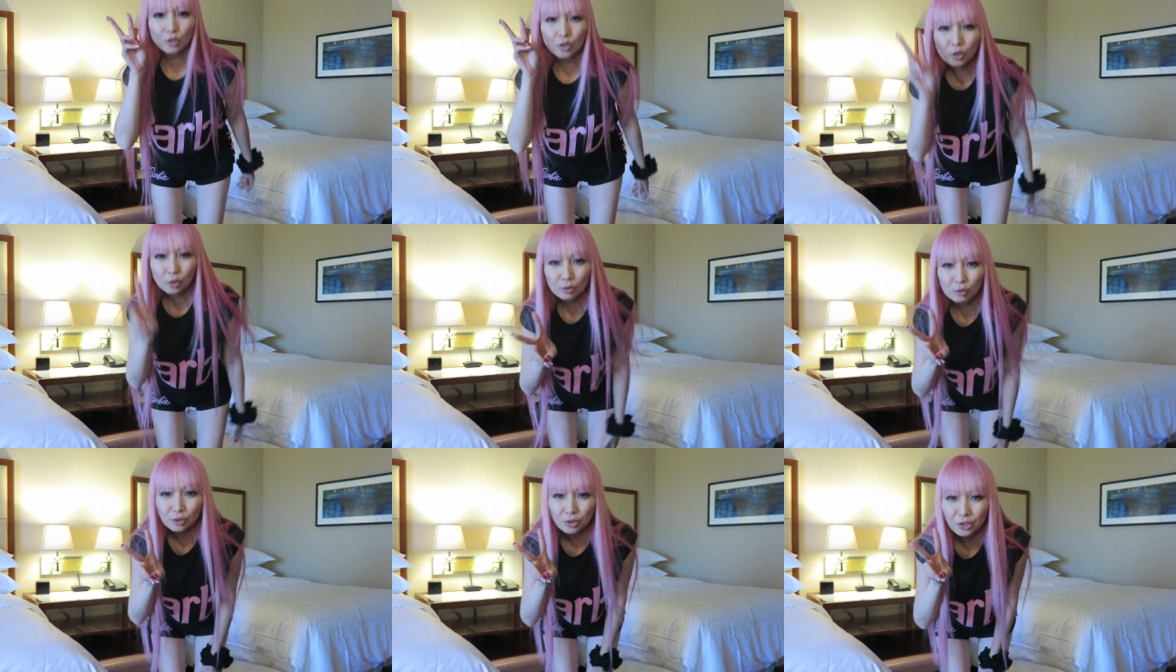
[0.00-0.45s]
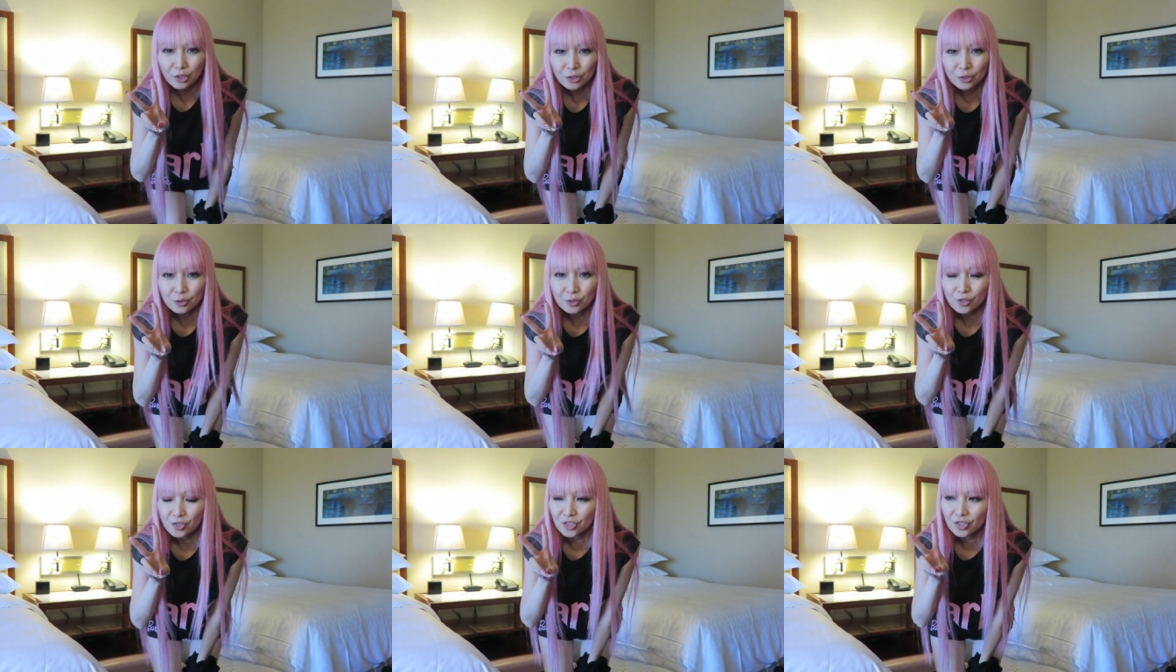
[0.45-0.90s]
two
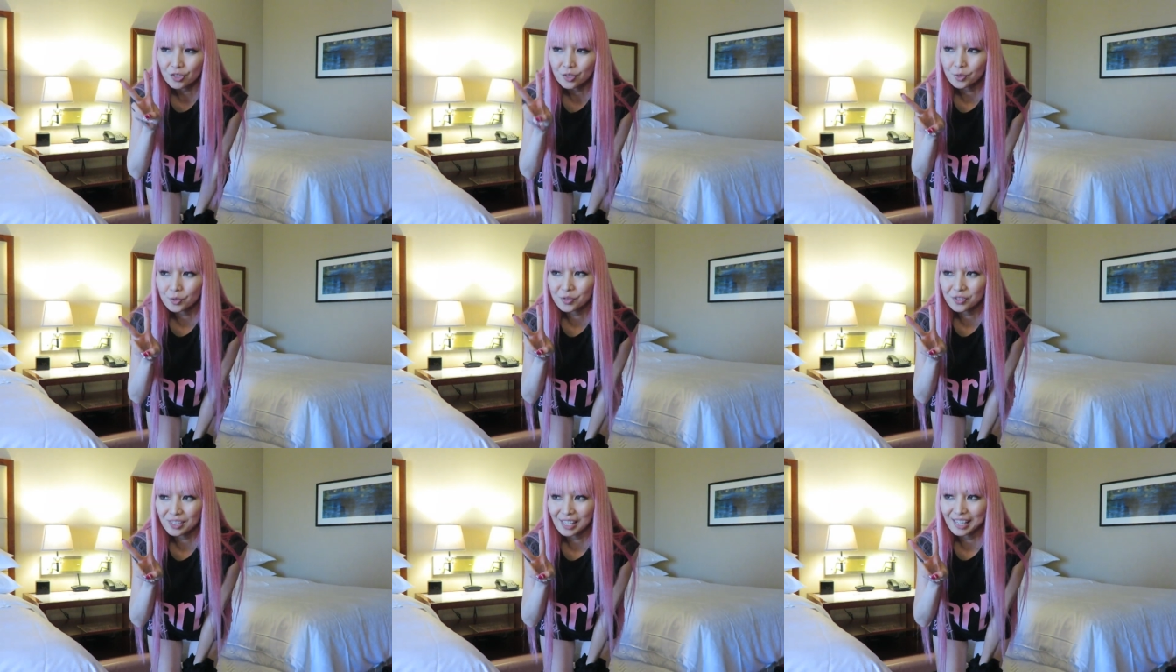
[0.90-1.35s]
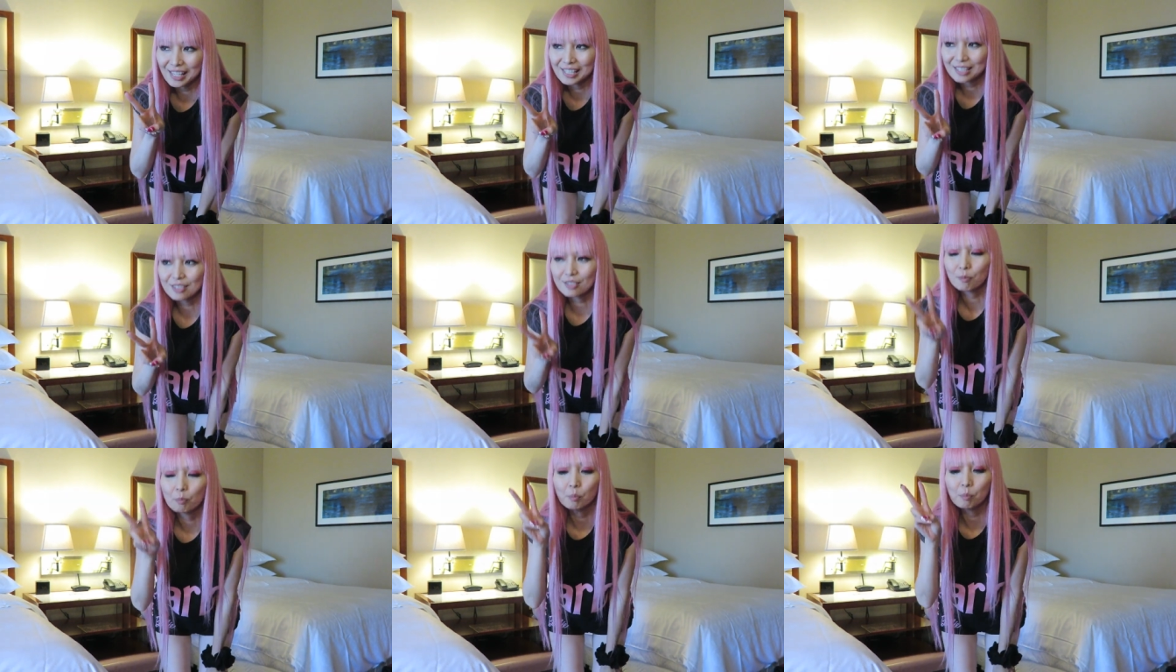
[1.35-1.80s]
huge
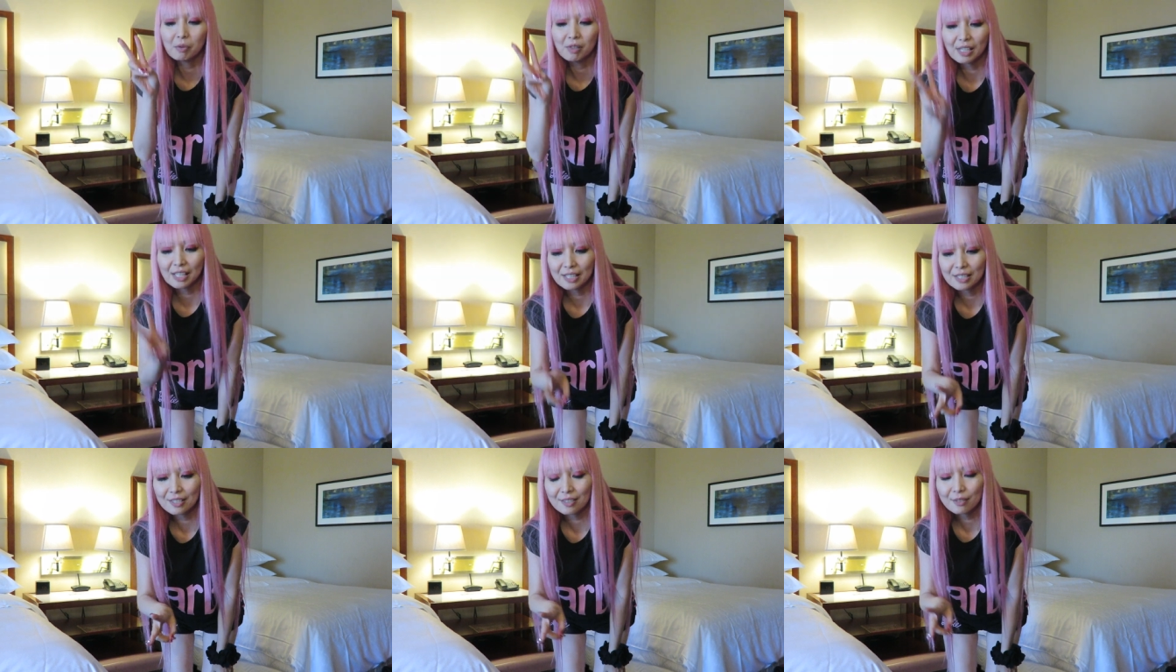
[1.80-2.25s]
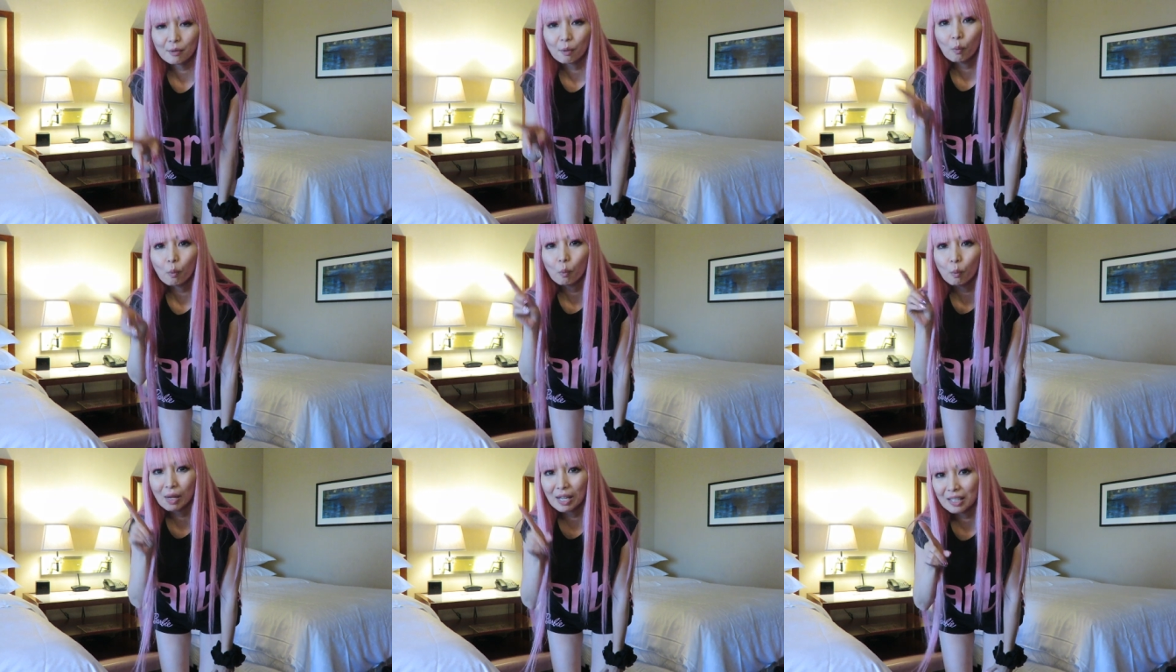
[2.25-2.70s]
suitcase plus
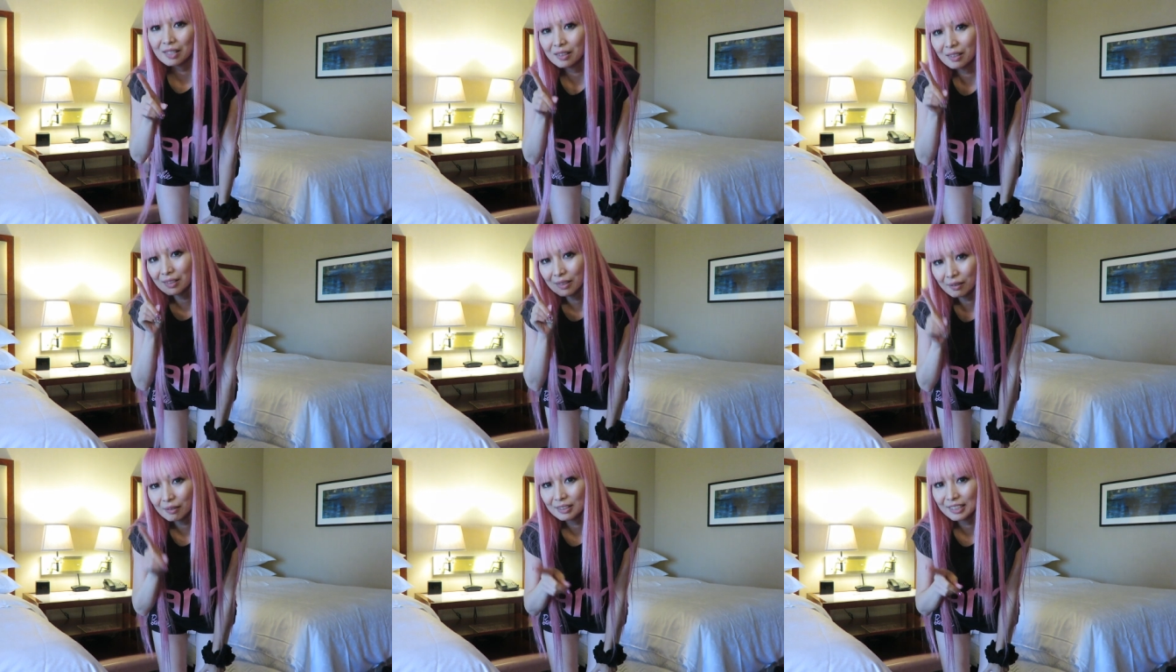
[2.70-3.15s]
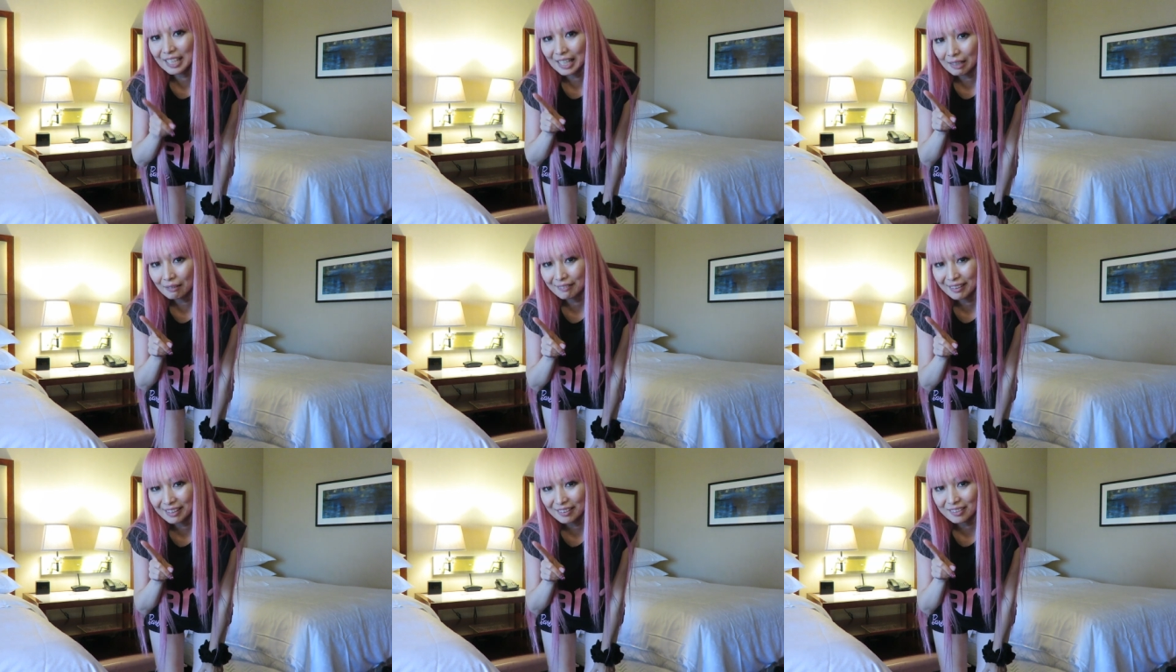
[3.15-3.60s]
one
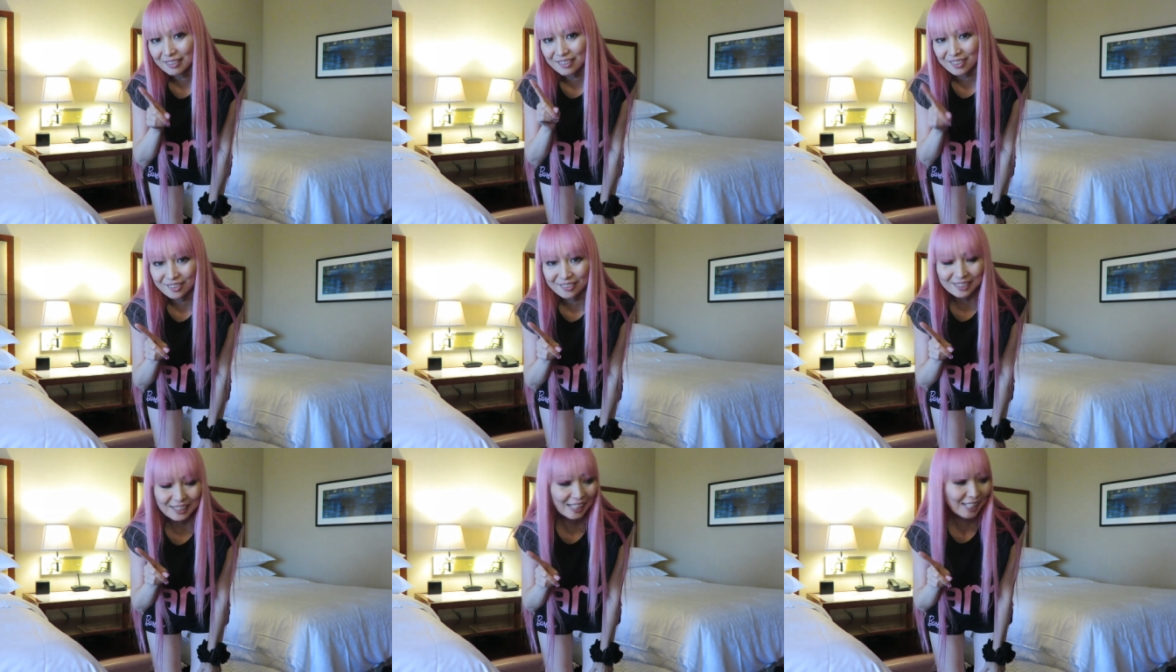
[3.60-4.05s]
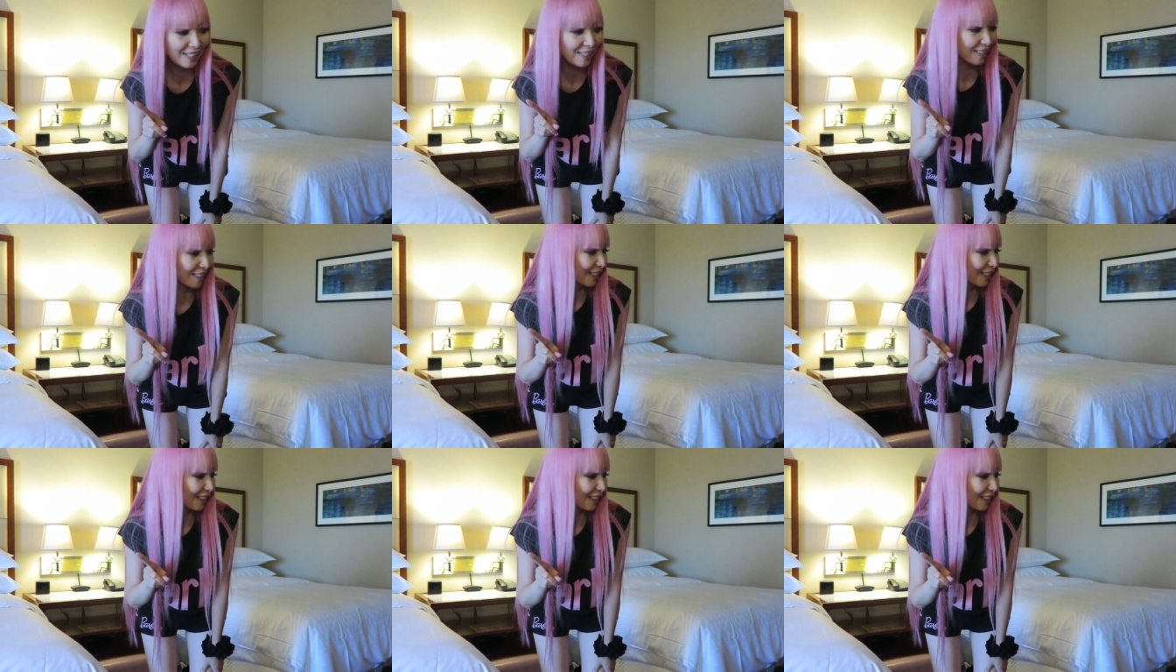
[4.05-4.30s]
carry-on suitcase